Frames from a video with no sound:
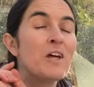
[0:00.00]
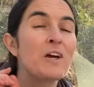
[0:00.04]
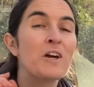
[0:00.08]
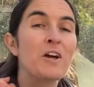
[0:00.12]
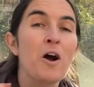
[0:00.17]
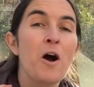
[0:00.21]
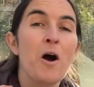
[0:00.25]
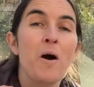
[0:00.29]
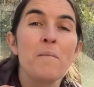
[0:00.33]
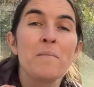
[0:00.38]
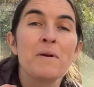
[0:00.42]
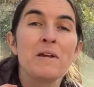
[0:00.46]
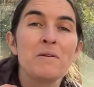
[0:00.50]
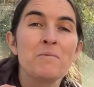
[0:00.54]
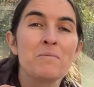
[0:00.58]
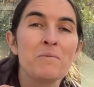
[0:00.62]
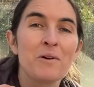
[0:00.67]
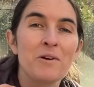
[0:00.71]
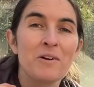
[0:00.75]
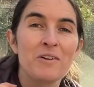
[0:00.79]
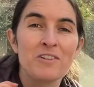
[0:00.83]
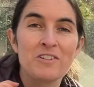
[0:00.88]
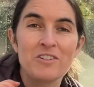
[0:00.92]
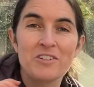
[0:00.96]

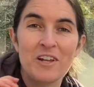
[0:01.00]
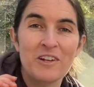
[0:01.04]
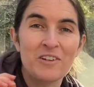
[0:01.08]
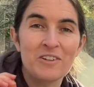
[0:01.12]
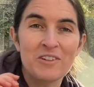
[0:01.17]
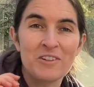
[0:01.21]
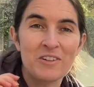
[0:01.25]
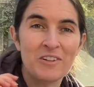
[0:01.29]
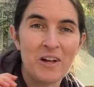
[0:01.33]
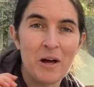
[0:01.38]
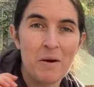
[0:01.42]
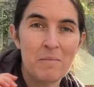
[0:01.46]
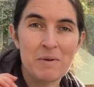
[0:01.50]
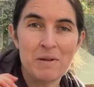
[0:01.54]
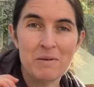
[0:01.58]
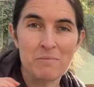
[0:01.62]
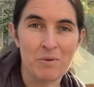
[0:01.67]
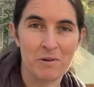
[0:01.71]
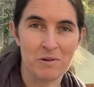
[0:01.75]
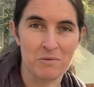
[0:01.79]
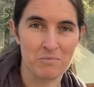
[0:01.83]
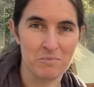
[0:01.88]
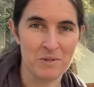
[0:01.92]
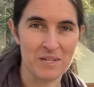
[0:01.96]
hummingbird, gentle
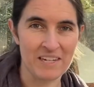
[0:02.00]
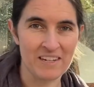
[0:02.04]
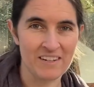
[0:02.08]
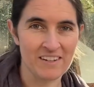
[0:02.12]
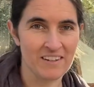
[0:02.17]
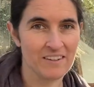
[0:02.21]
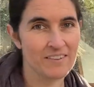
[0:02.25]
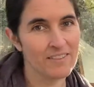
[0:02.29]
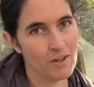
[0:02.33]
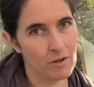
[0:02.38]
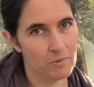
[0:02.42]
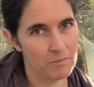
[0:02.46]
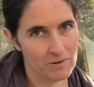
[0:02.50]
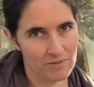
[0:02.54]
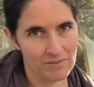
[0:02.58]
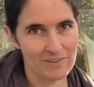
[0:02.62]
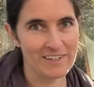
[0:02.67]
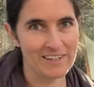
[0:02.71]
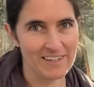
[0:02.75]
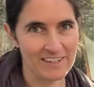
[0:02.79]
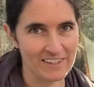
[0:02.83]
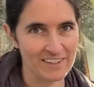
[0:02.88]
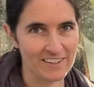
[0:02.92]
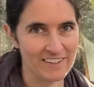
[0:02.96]
hummingbird beak. That would be
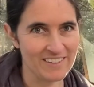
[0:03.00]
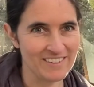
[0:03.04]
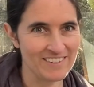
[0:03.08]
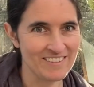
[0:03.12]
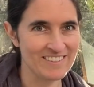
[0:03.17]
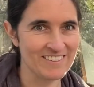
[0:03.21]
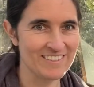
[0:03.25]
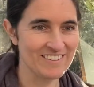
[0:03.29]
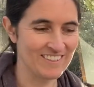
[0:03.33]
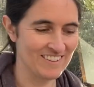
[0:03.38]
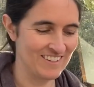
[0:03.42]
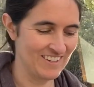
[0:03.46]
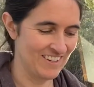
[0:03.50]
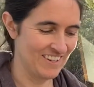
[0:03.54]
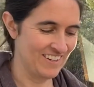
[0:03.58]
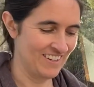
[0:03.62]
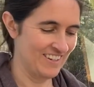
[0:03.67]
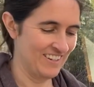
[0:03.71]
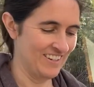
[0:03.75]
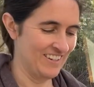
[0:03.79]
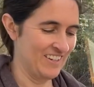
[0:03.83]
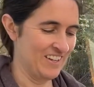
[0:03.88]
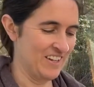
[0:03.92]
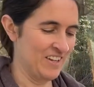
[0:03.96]
ridiculous.
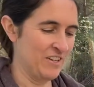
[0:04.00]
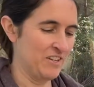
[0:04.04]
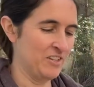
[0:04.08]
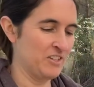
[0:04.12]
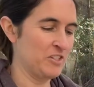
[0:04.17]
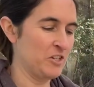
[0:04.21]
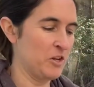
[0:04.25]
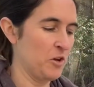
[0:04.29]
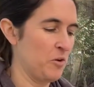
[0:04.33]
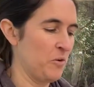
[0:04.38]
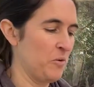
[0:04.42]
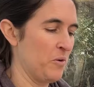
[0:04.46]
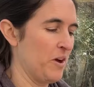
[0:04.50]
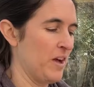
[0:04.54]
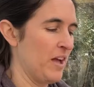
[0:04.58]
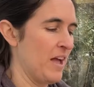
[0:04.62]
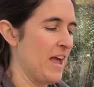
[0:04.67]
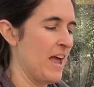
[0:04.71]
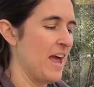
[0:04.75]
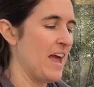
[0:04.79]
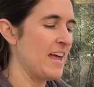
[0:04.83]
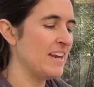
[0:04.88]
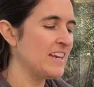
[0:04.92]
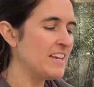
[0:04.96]
So
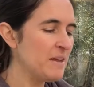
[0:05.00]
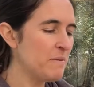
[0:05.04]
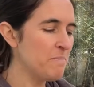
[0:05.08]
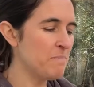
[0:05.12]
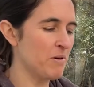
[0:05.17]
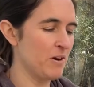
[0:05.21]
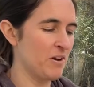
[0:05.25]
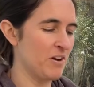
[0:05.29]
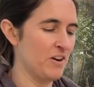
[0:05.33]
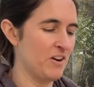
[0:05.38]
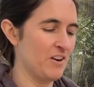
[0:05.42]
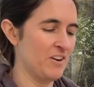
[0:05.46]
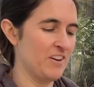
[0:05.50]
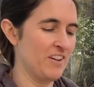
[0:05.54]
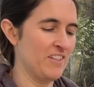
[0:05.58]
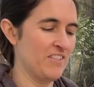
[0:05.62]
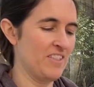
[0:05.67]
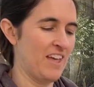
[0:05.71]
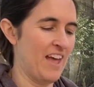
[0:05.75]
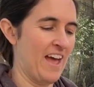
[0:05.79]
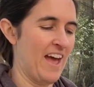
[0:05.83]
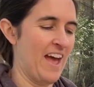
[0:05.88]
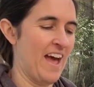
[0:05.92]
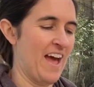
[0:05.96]
any bird
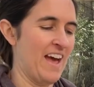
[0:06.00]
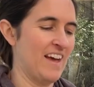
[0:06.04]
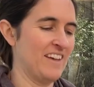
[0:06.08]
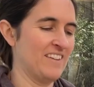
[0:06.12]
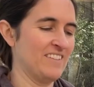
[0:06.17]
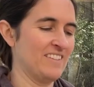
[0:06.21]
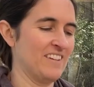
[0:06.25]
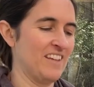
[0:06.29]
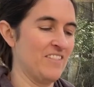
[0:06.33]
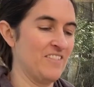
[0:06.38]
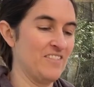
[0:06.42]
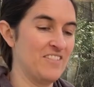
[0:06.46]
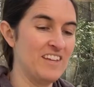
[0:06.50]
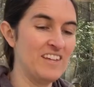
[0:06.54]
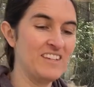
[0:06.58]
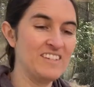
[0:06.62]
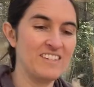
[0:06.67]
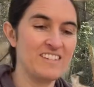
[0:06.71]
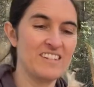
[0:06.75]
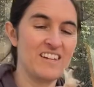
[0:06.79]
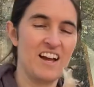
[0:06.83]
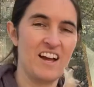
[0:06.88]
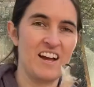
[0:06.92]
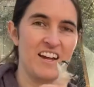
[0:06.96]
that has this
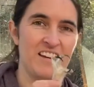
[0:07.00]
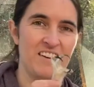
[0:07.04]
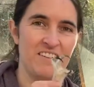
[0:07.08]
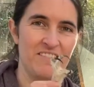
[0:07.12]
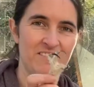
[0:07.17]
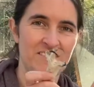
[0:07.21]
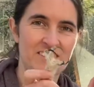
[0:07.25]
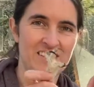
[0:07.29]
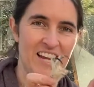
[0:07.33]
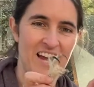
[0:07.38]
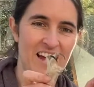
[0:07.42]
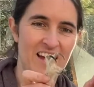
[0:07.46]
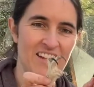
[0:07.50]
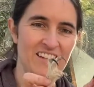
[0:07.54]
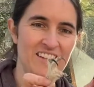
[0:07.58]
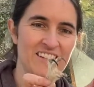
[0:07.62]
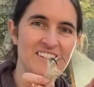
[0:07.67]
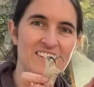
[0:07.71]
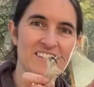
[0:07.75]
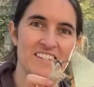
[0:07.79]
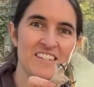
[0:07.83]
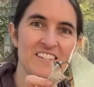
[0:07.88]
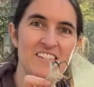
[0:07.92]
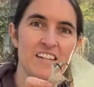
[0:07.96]
kind of talons,
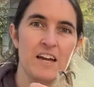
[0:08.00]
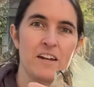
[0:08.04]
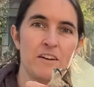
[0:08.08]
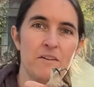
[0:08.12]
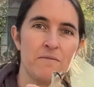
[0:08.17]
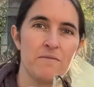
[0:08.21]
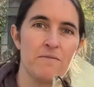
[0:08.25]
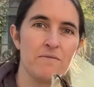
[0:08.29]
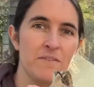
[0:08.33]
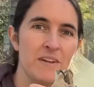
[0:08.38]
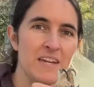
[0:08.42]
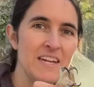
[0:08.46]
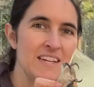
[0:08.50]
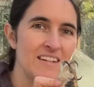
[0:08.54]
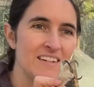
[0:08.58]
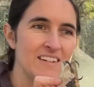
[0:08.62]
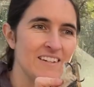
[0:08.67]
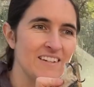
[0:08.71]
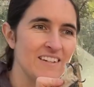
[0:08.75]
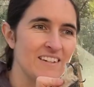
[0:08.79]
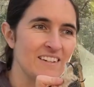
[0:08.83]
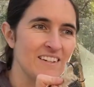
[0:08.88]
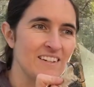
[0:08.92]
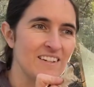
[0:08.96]
these kind of feet
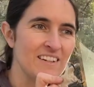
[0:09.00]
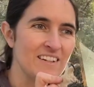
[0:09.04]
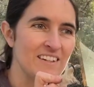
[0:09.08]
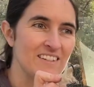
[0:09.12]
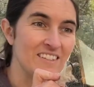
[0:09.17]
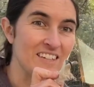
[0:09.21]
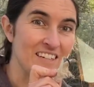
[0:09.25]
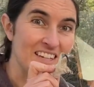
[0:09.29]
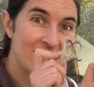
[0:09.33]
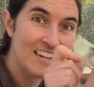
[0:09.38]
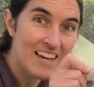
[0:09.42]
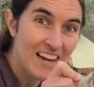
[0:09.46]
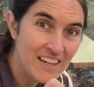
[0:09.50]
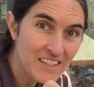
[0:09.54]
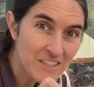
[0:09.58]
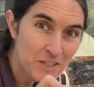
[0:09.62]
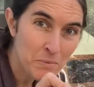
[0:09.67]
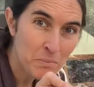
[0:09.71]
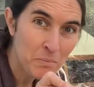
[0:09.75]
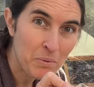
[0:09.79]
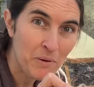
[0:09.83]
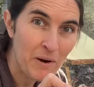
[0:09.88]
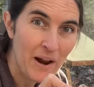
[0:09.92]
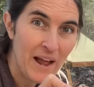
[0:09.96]
to catch
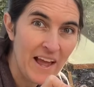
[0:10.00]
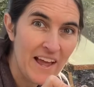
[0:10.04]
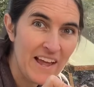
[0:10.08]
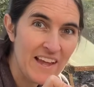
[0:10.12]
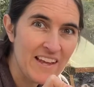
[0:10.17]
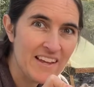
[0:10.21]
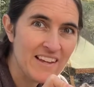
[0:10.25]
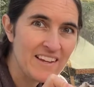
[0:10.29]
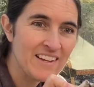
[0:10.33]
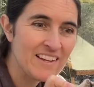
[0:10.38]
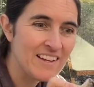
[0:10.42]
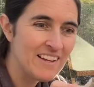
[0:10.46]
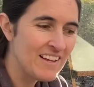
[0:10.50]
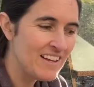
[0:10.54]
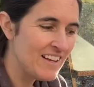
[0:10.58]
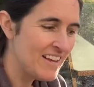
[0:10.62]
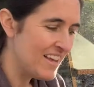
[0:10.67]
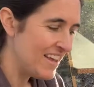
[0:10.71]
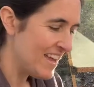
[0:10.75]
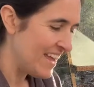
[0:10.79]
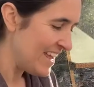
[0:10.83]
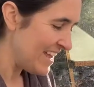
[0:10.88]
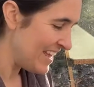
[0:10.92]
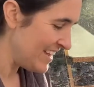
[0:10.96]
prey
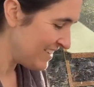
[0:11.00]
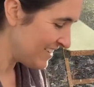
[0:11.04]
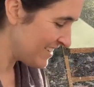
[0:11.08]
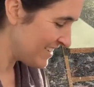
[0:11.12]
is